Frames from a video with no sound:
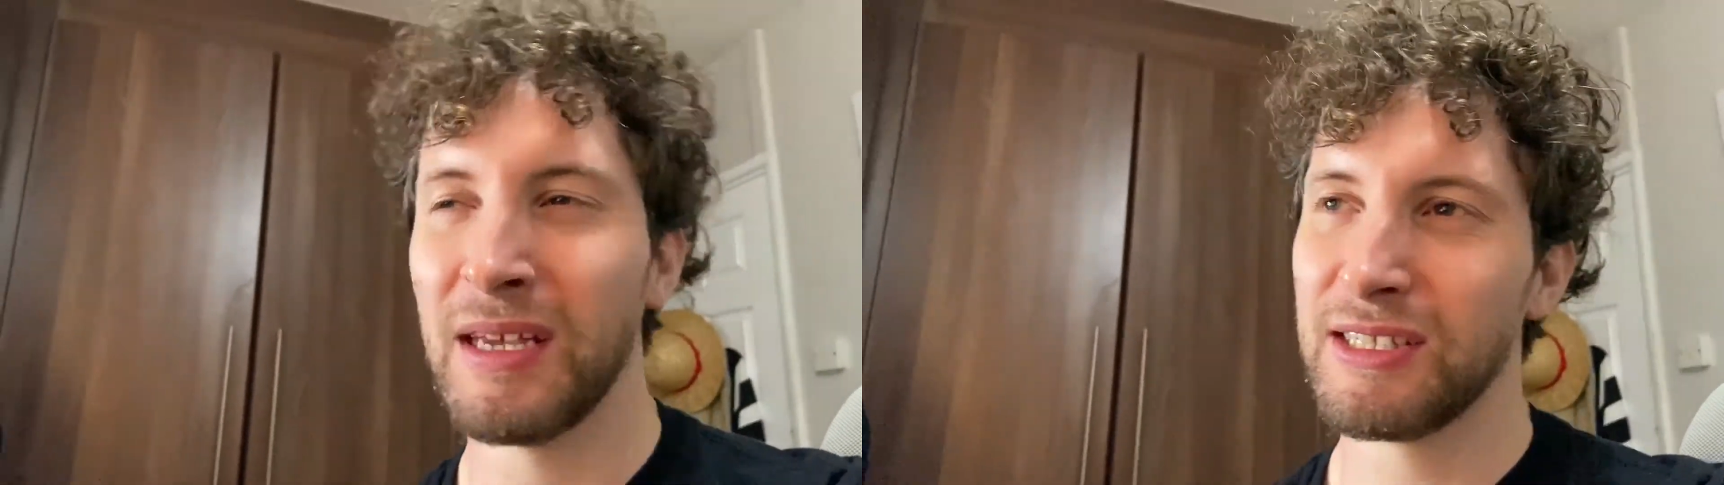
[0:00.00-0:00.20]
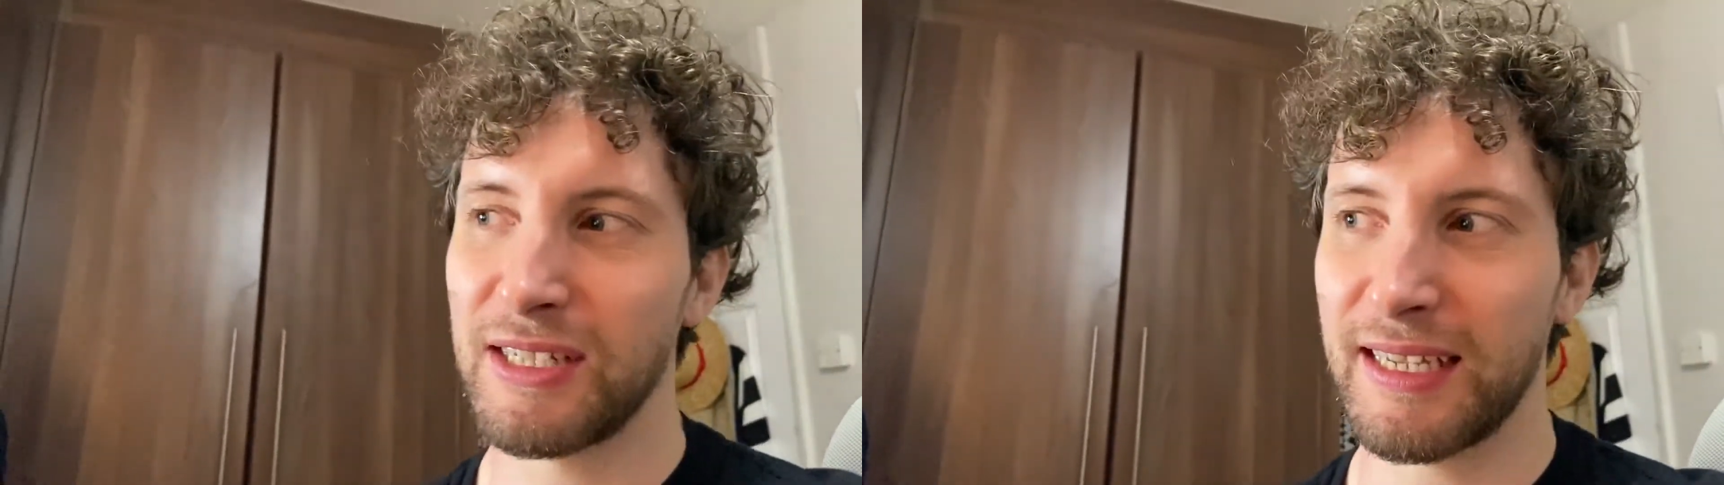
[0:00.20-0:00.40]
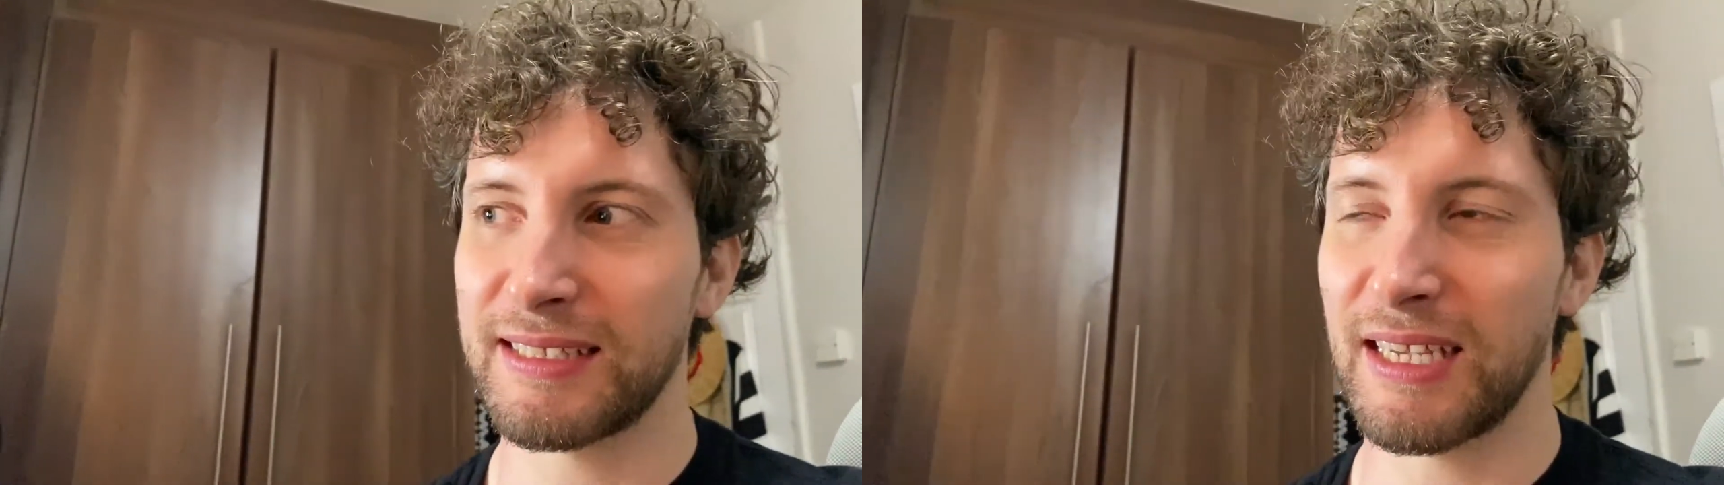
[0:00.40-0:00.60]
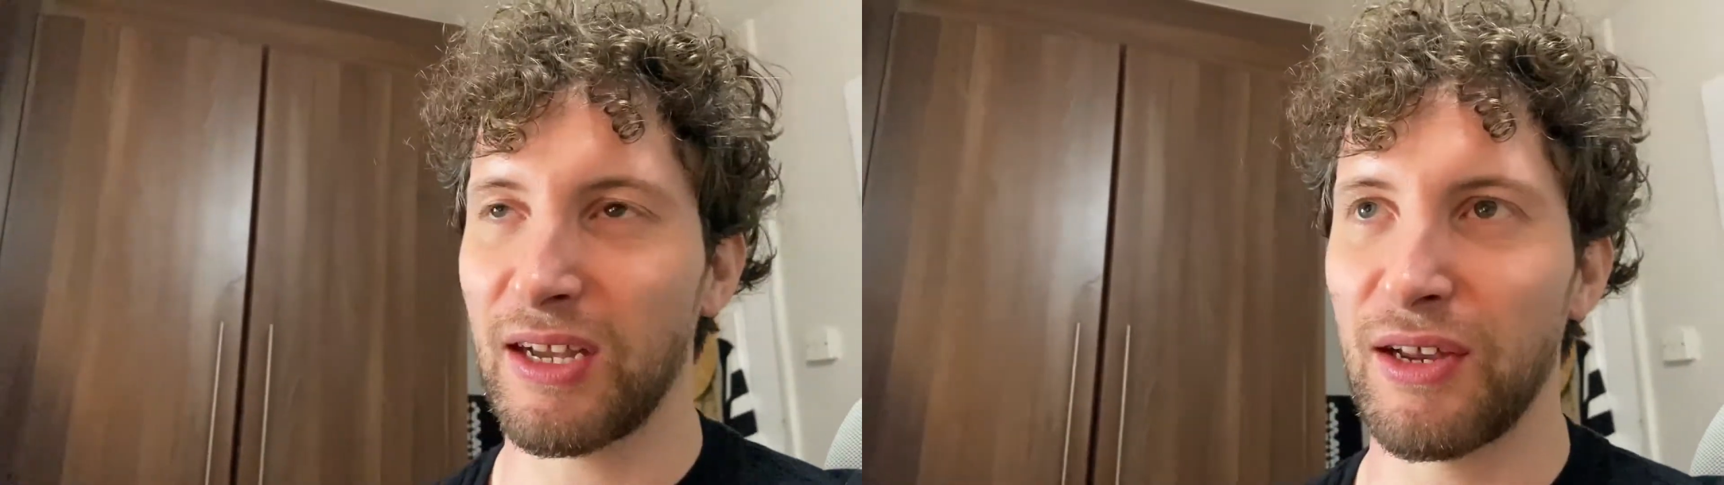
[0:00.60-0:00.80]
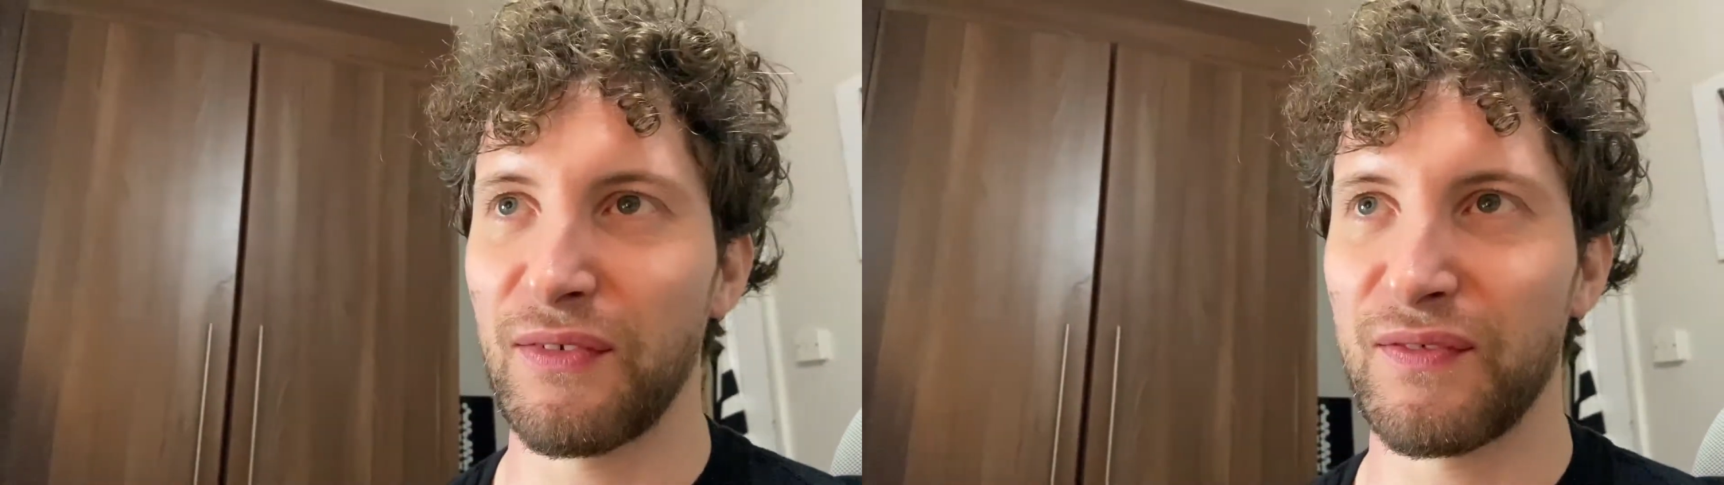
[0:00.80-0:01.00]
so I guess that
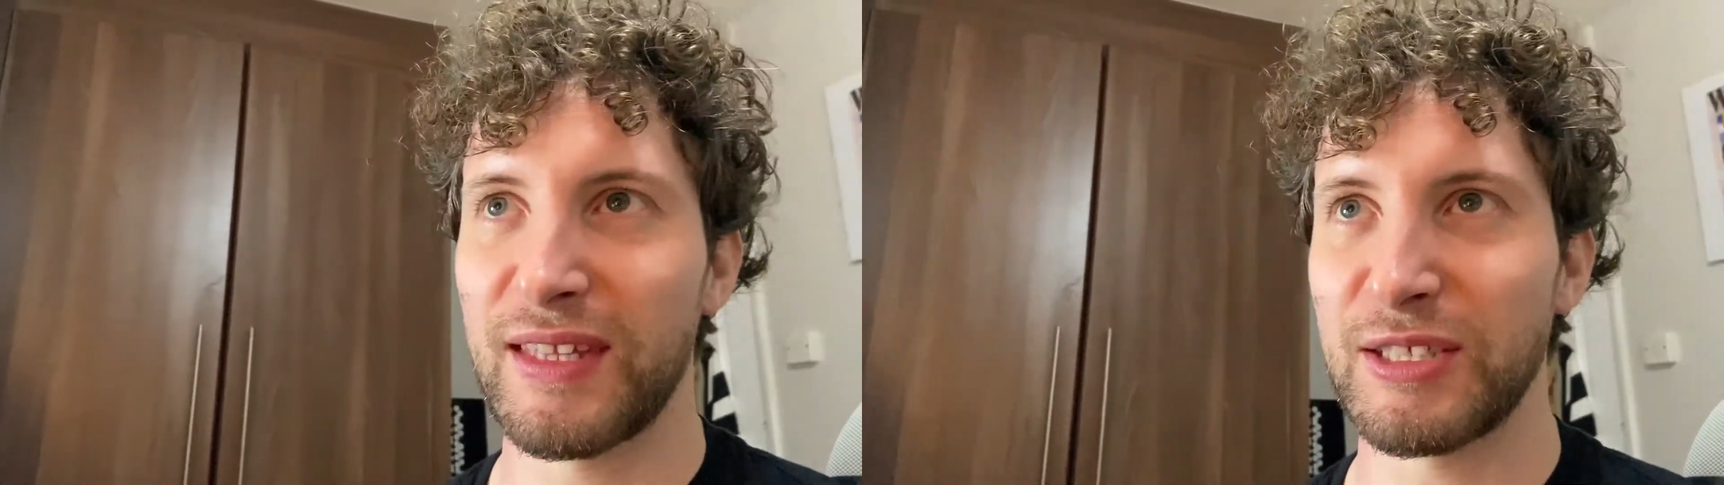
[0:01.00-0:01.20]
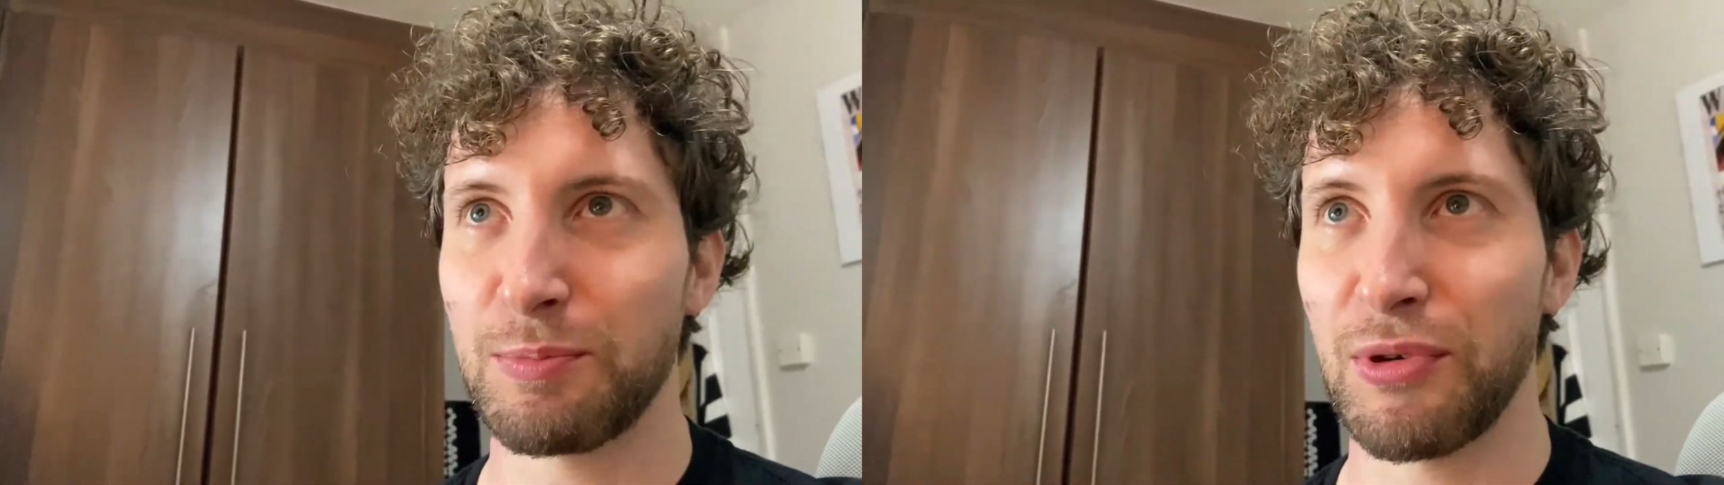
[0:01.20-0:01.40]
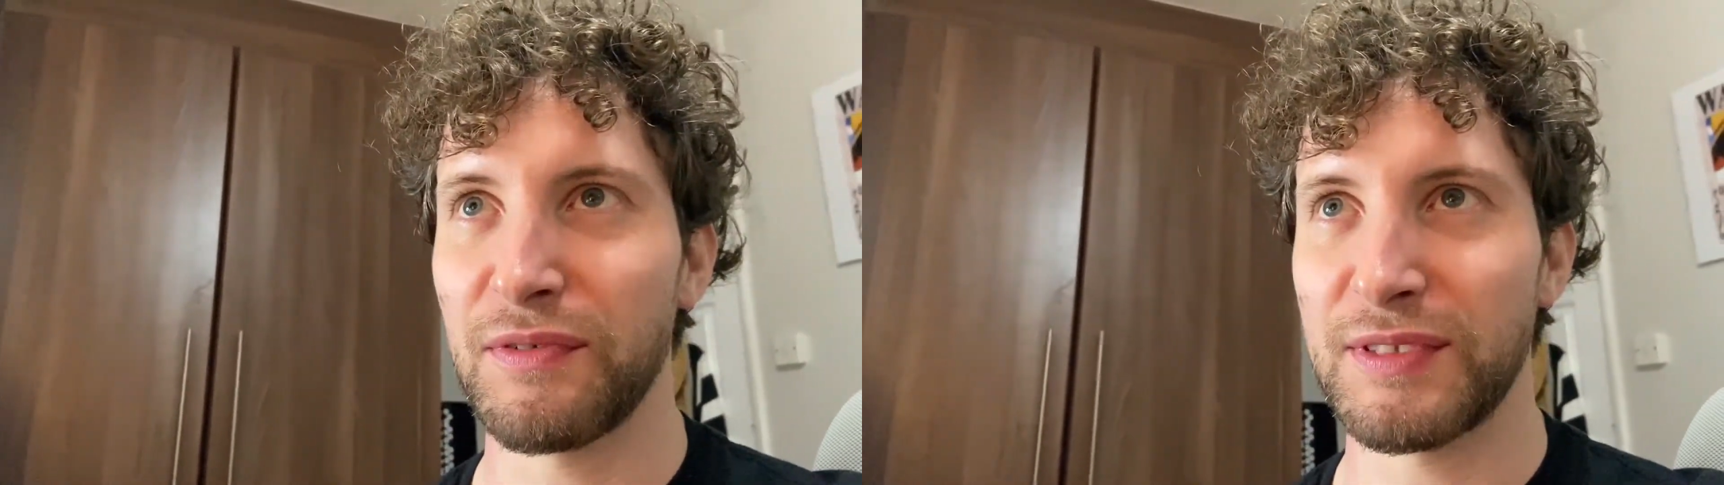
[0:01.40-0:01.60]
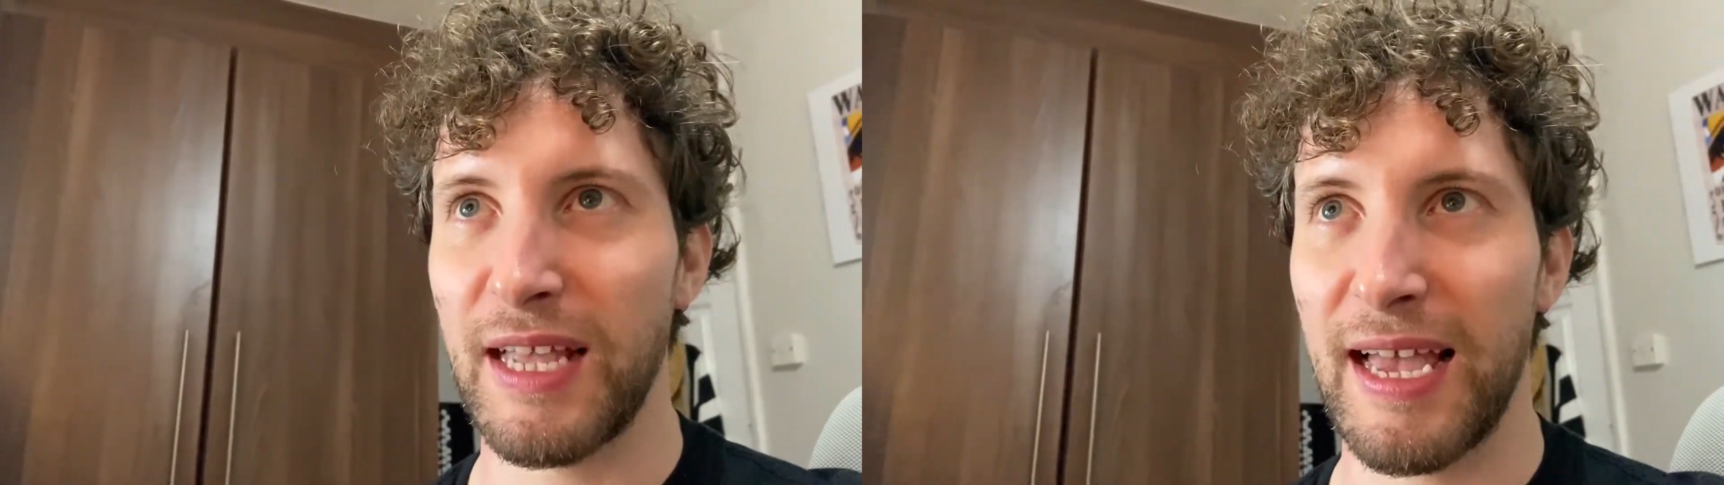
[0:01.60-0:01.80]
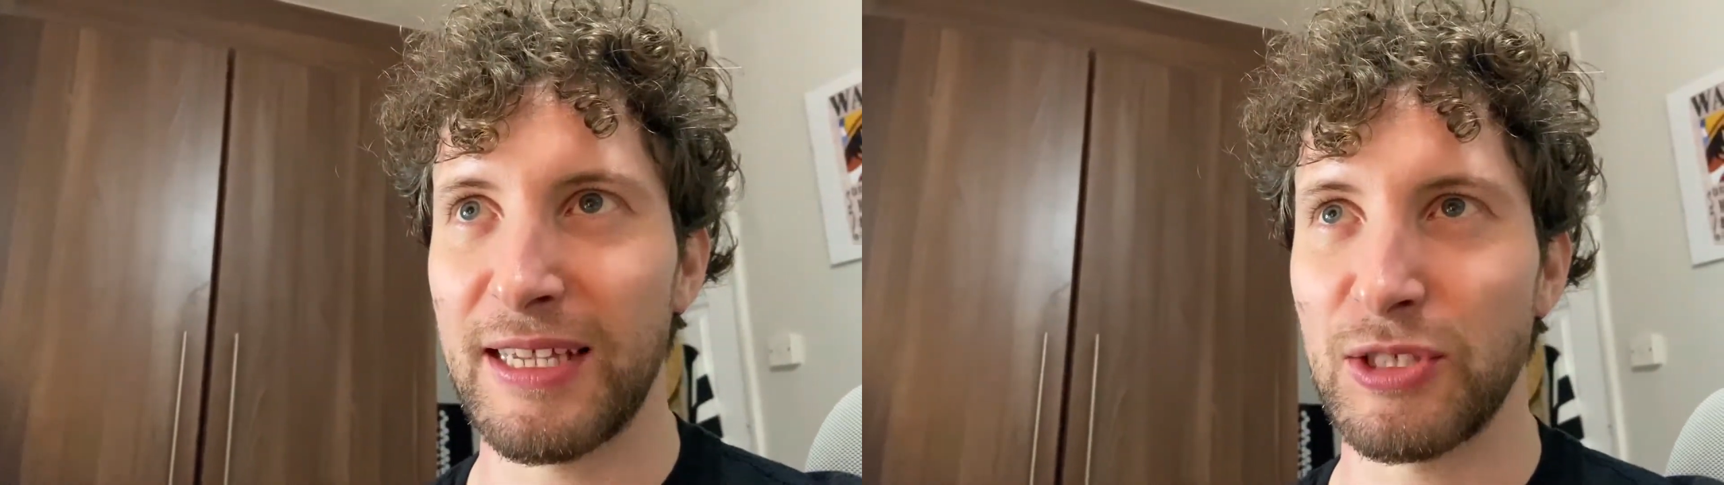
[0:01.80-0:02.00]
kind of disproves
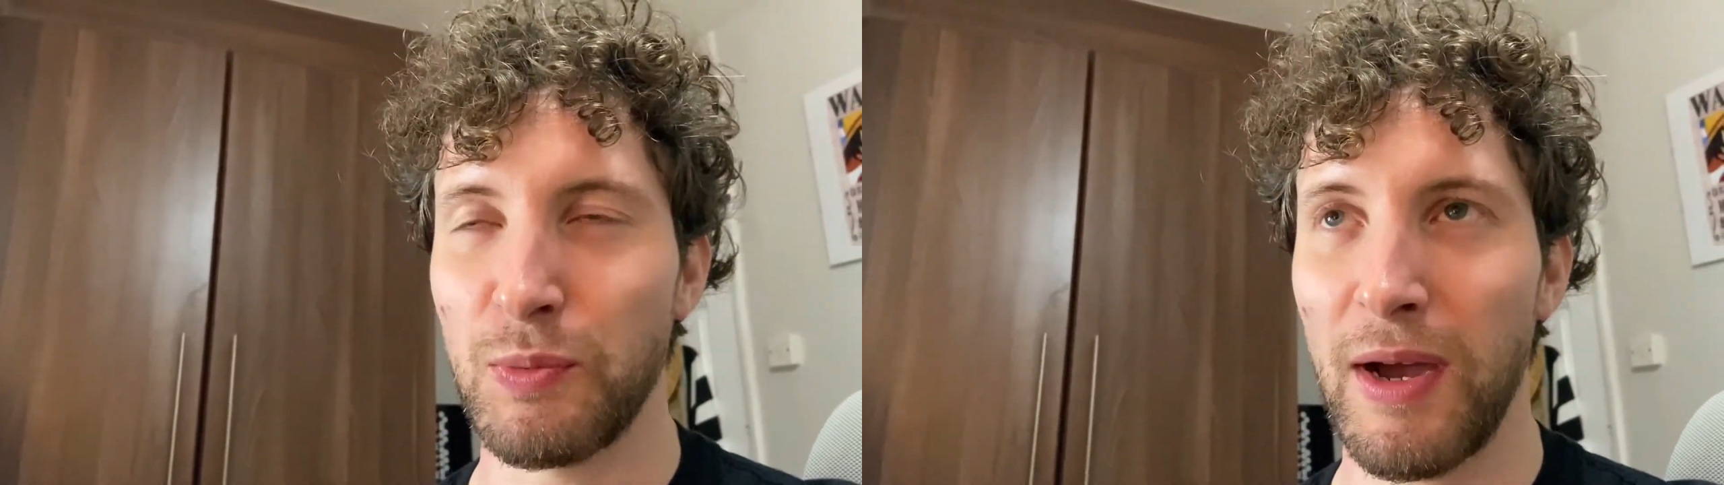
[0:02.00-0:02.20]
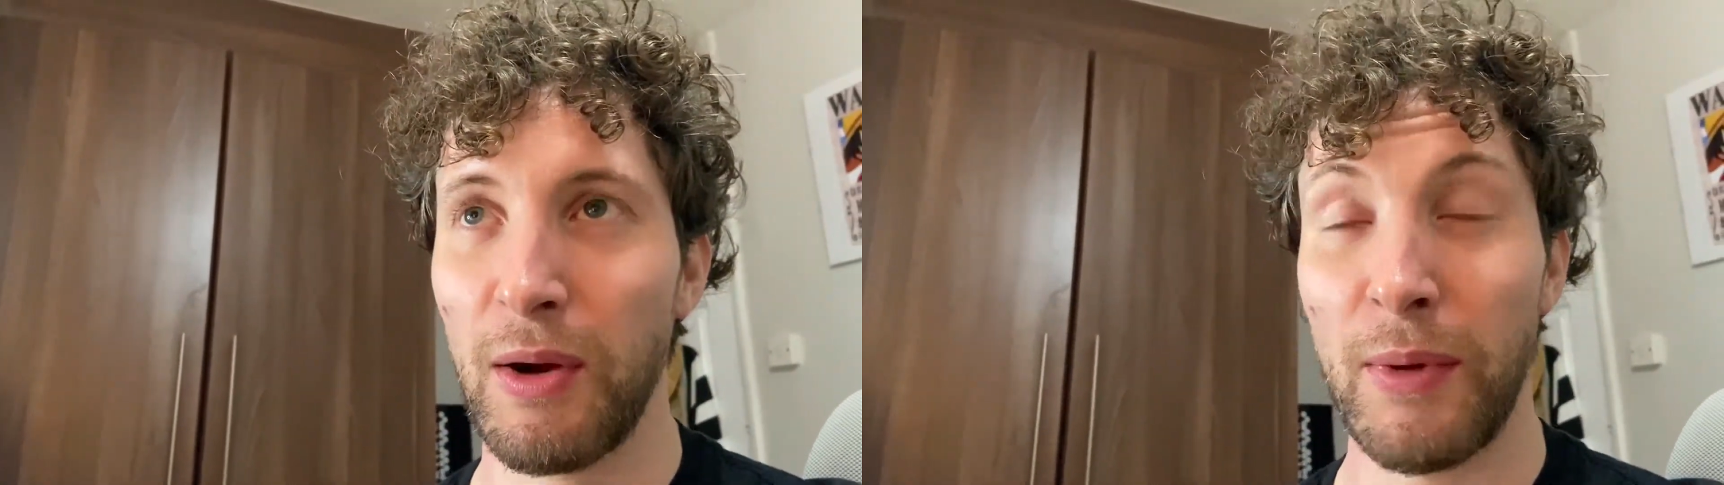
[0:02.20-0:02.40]
that as well.